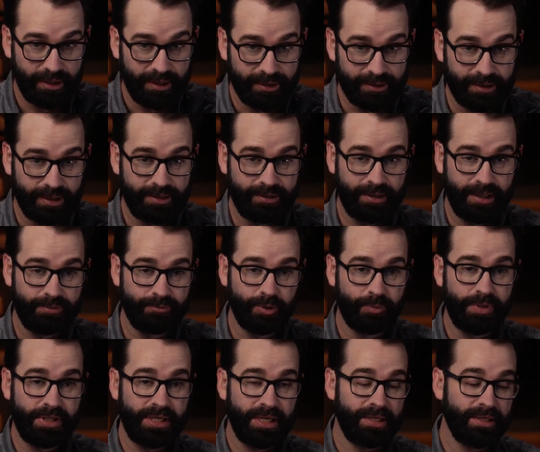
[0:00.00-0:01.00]
And
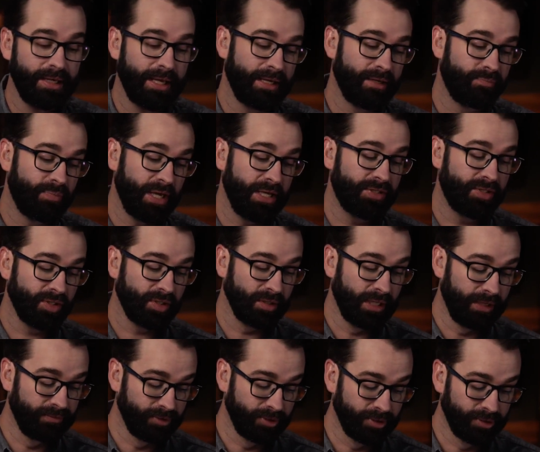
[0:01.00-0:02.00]
we'll begin at a basic
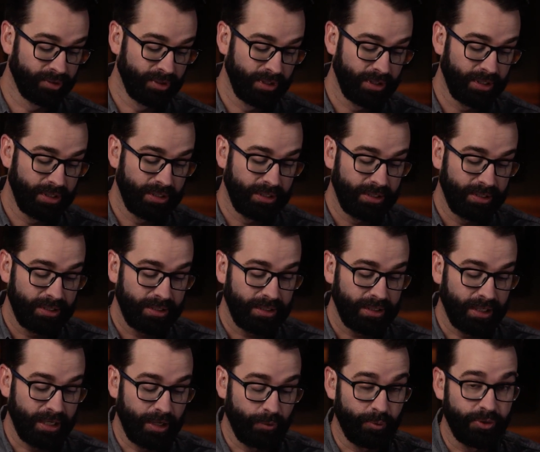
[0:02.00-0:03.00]
level
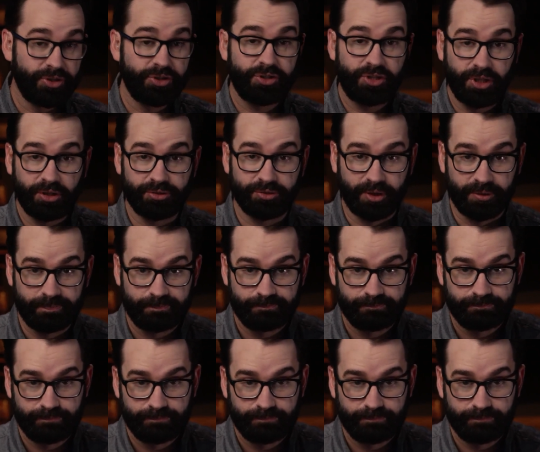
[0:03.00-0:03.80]
with children.